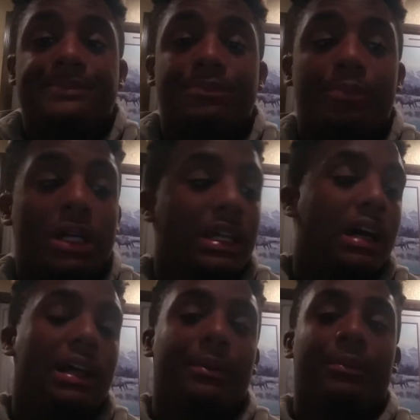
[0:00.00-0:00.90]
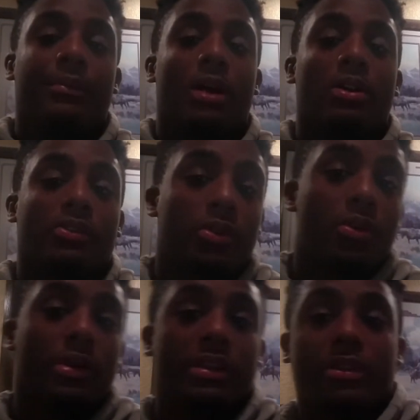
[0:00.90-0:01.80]
but I'm also
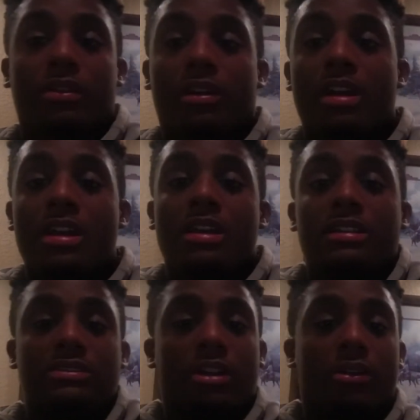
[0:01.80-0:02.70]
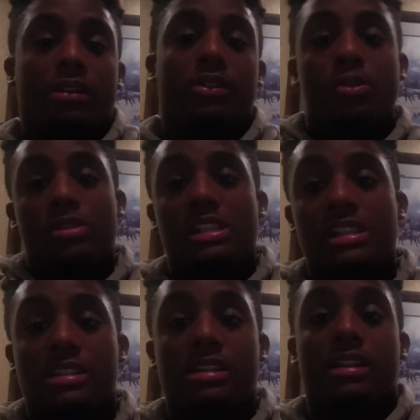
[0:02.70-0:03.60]
going to start a new
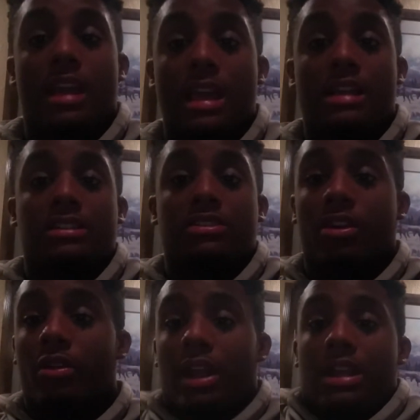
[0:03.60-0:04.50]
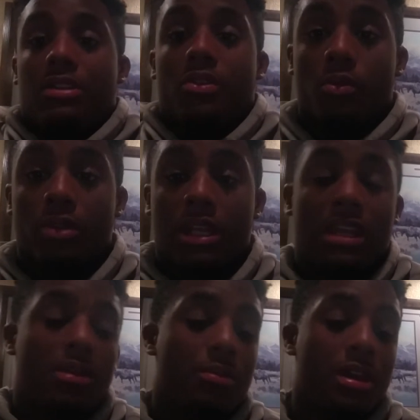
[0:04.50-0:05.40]
season and start a new
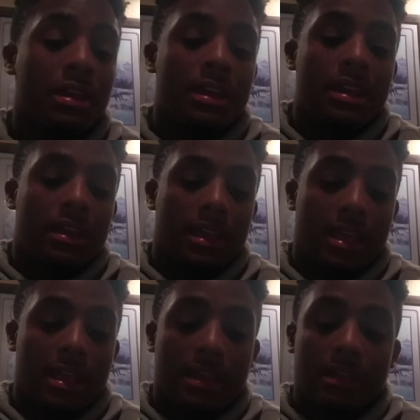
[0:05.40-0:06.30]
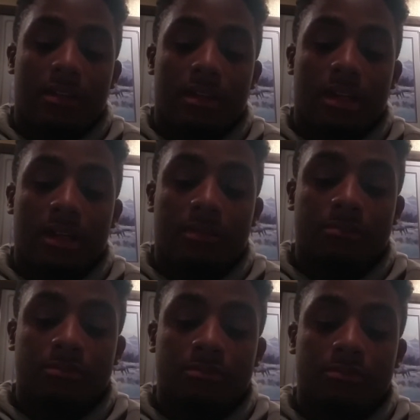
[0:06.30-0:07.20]
team, and
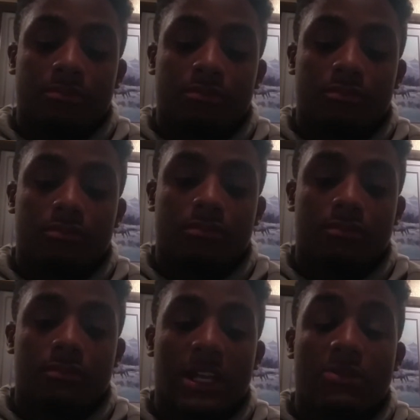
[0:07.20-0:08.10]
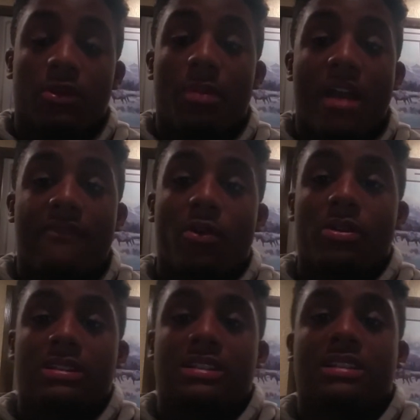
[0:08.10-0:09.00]
that's what my
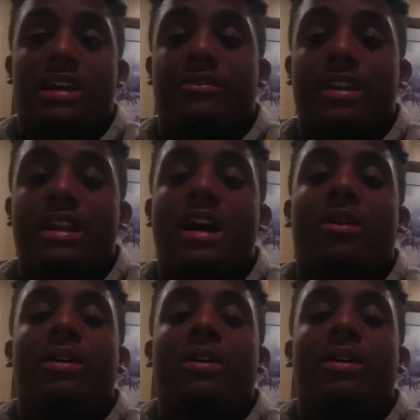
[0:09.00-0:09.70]
focus is on right now.